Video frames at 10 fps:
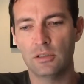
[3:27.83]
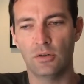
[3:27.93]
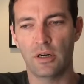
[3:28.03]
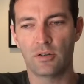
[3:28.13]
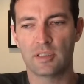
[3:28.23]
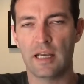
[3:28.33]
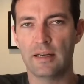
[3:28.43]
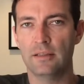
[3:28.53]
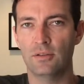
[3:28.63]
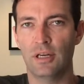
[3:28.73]
their
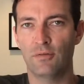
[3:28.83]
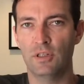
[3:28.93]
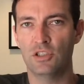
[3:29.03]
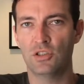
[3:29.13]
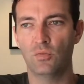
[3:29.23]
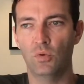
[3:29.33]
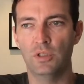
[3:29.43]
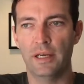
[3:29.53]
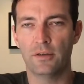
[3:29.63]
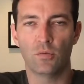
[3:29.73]
understanding, their definition would like